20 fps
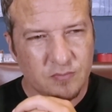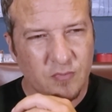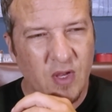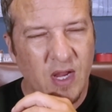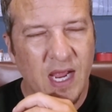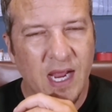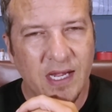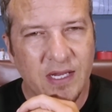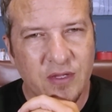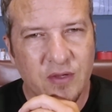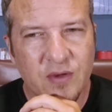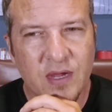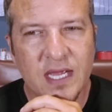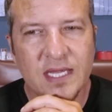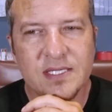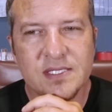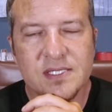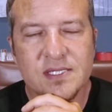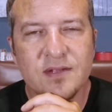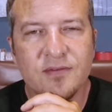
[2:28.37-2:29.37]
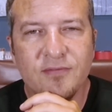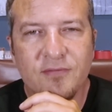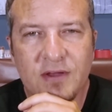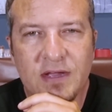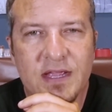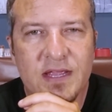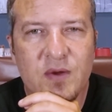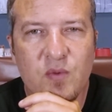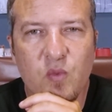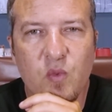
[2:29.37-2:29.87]
how do you guys
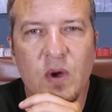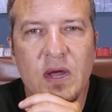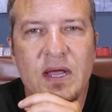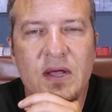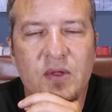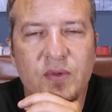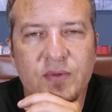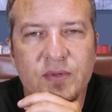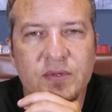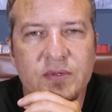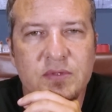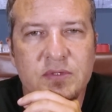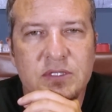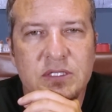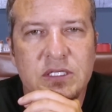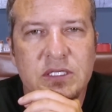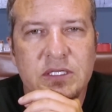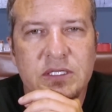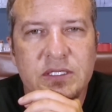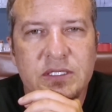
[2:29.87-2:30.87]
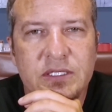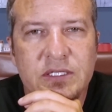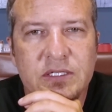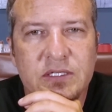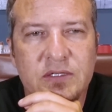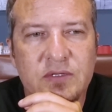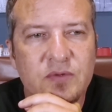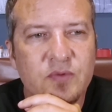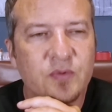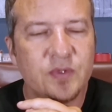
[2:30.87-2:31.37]
define wealth? You
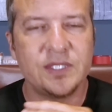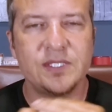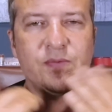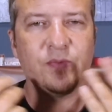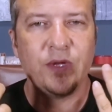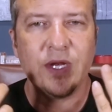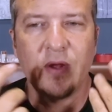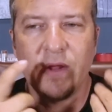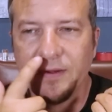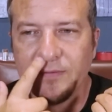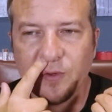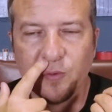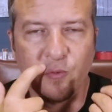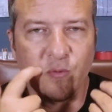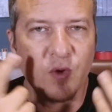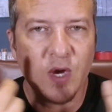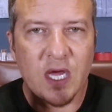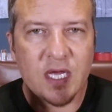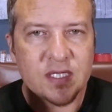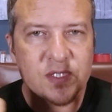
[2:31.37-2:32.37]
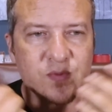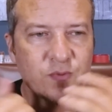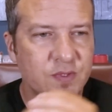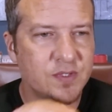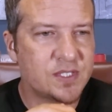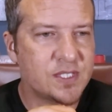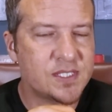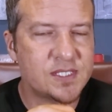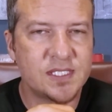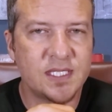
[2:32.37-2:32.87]
know, we, we don't have to rush. We're
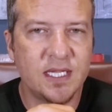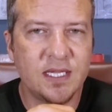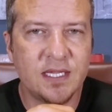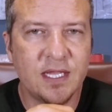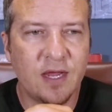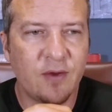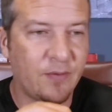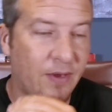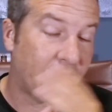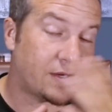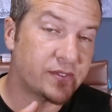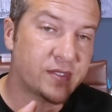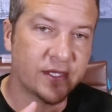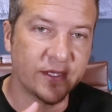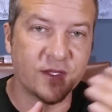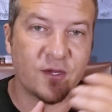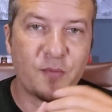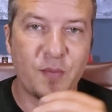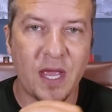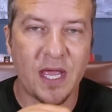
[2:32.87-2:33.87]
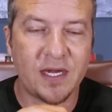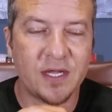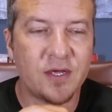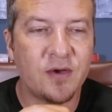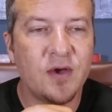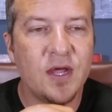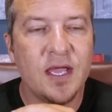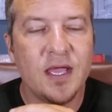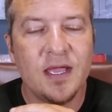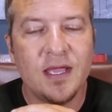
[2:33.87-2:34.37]
just sitting there. We're actually on their
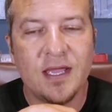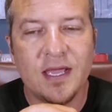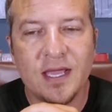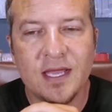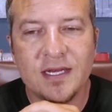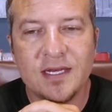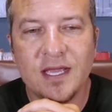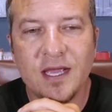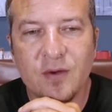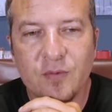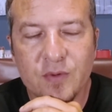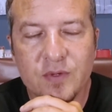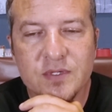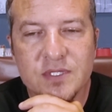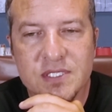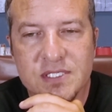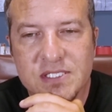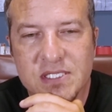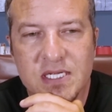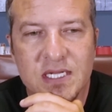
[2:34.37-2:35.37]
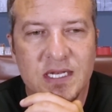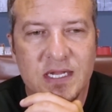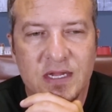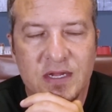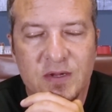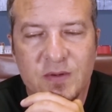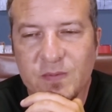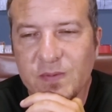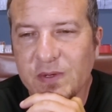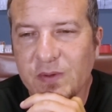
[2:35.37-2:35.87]
patio. And uh, we were just sitting there
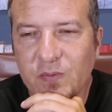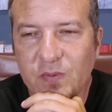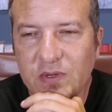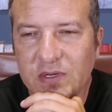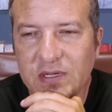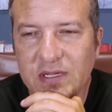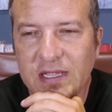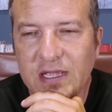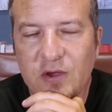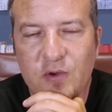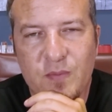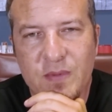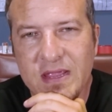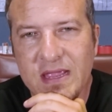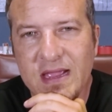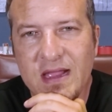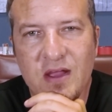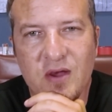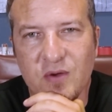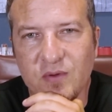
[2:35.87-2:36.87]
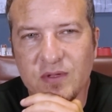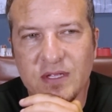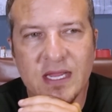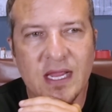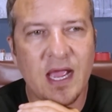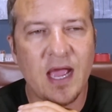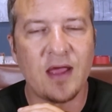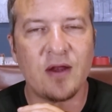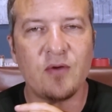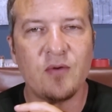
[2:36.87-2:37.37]
and I'm like, what, help me out. Like,
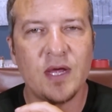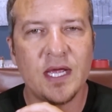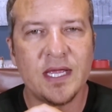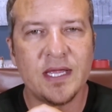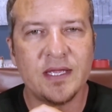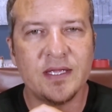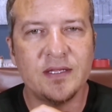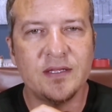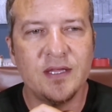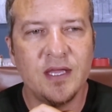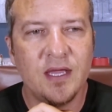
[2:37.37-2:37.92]
how do I